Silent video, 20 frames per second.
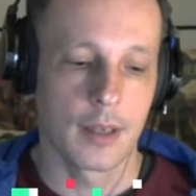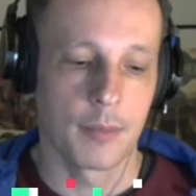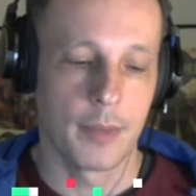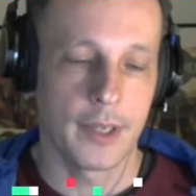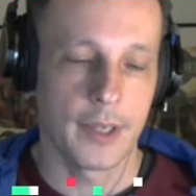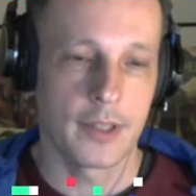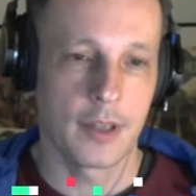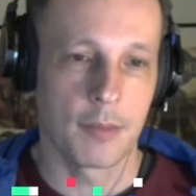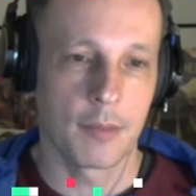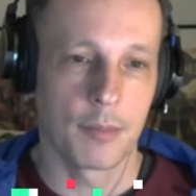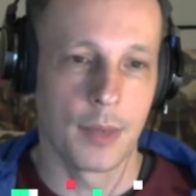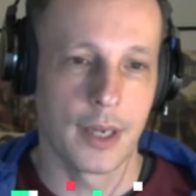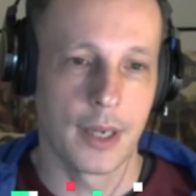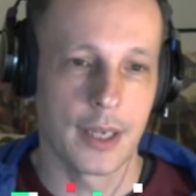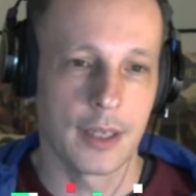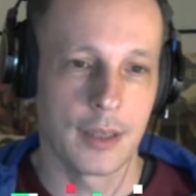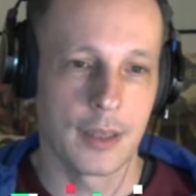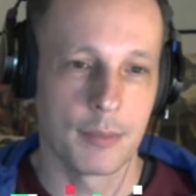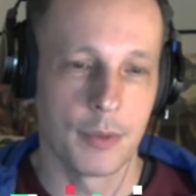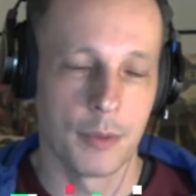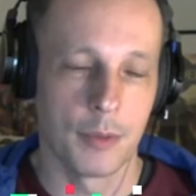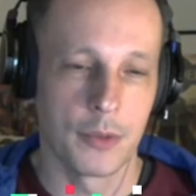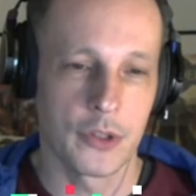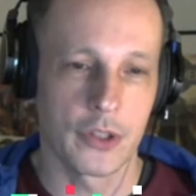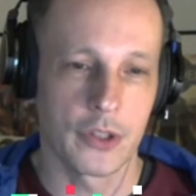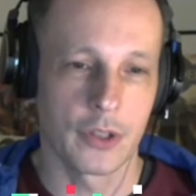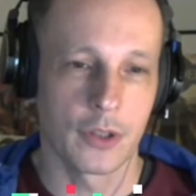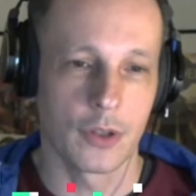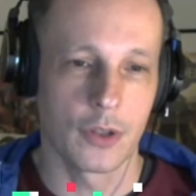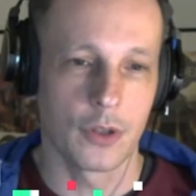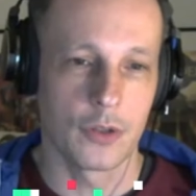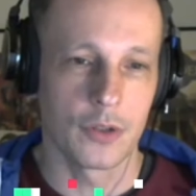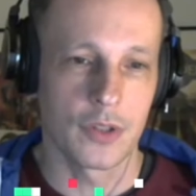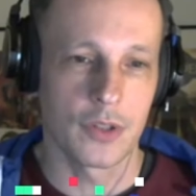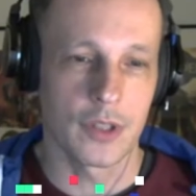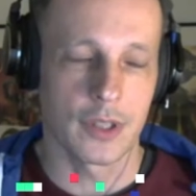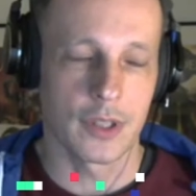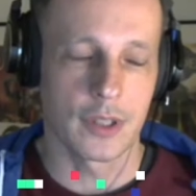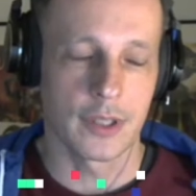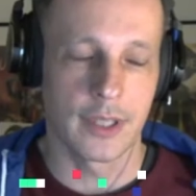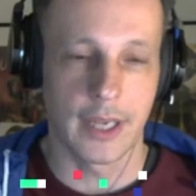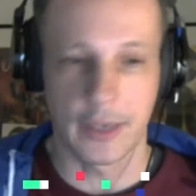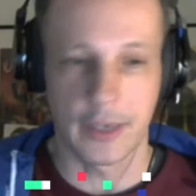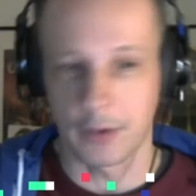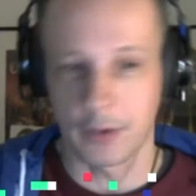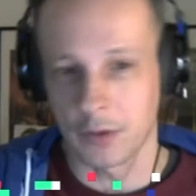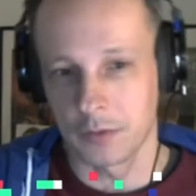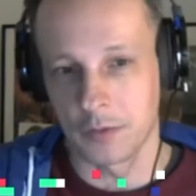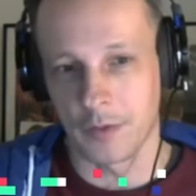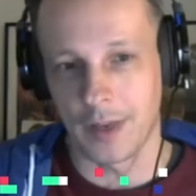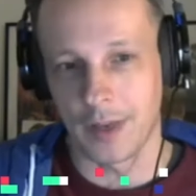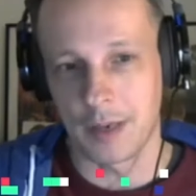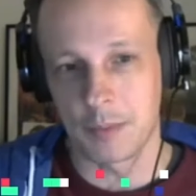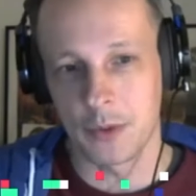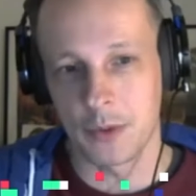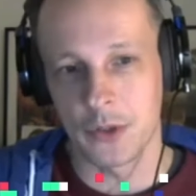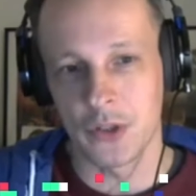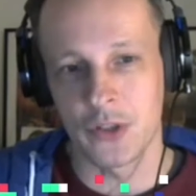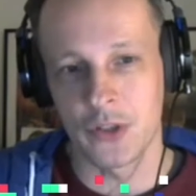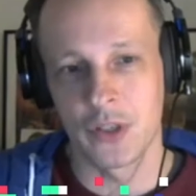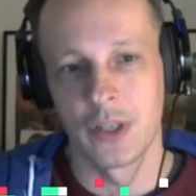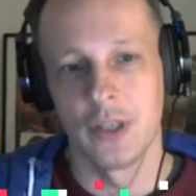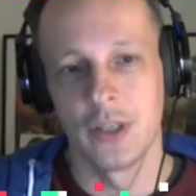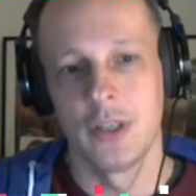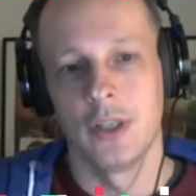picked up by a publisher called Gathering of Developers,